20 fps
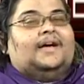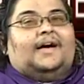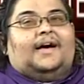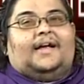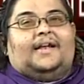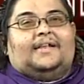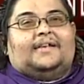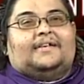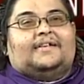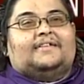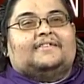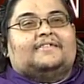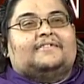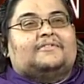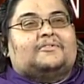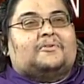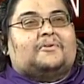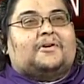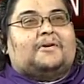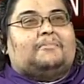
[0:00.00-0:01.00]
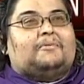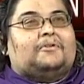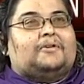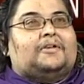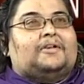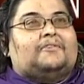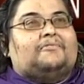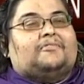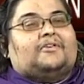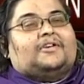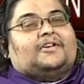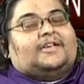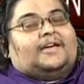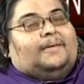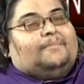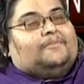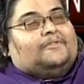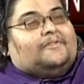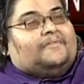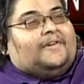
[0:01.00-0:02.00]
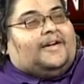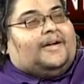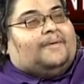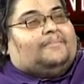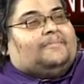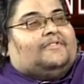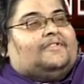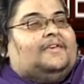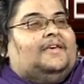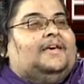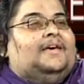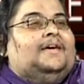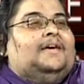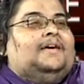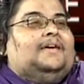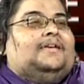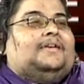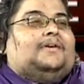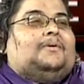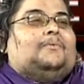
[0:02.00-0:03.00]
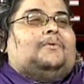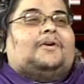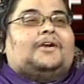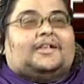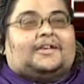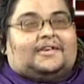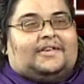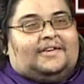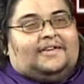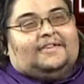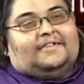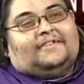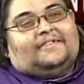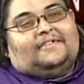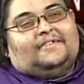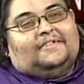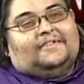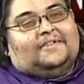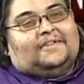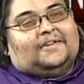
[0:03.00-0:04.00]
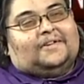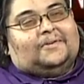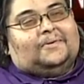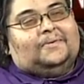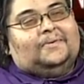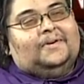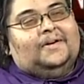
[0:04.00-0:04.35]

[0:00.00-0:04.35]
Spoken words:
And it tells the story about the different types of hams, the qualities, you know.